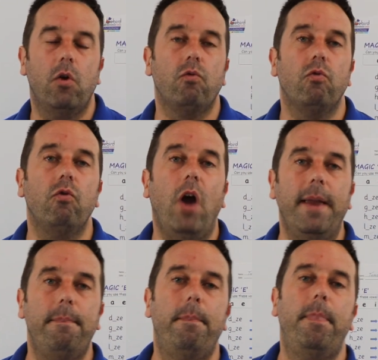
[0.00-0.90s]

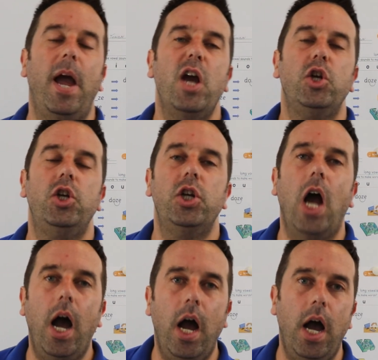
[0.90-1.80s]
ripe,
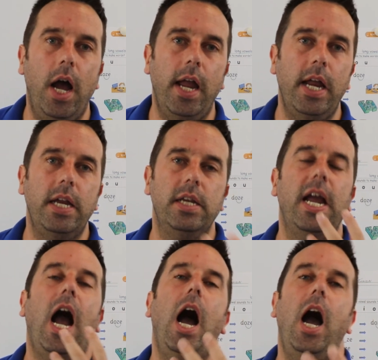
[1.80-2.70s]
shine,
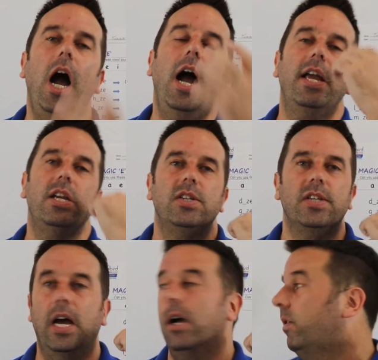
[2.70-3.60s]
the I
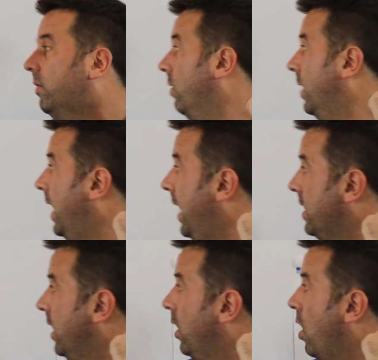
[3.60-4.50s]
sound,
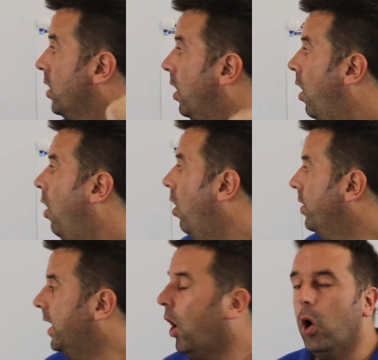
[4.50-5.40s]
okay?
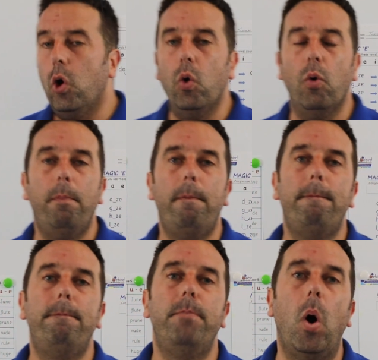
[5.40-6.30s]
The O,
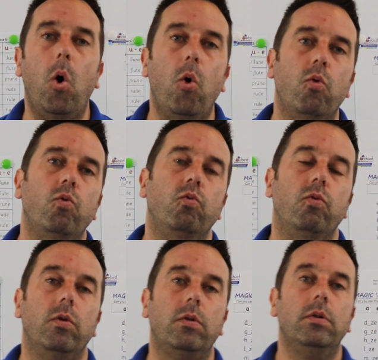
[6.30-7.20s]

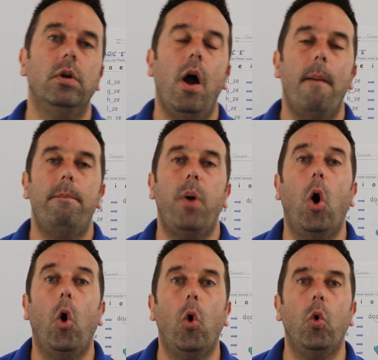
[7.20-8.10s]
bone,
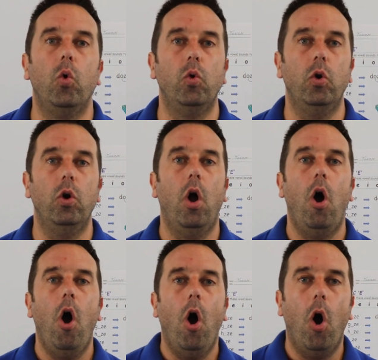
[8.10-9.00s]
pole,
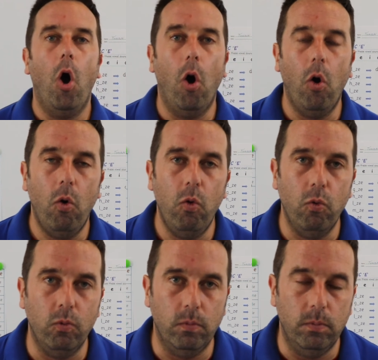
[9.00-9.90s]

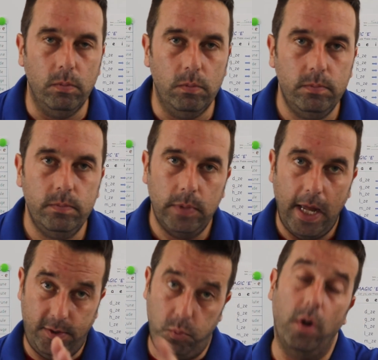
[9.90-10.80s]
home.
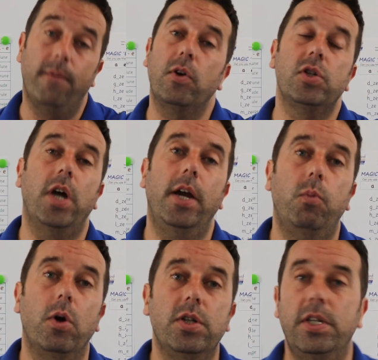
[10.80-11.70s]
That's one of our sight
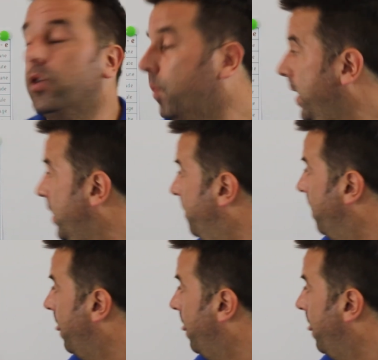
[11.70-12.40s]
words this week.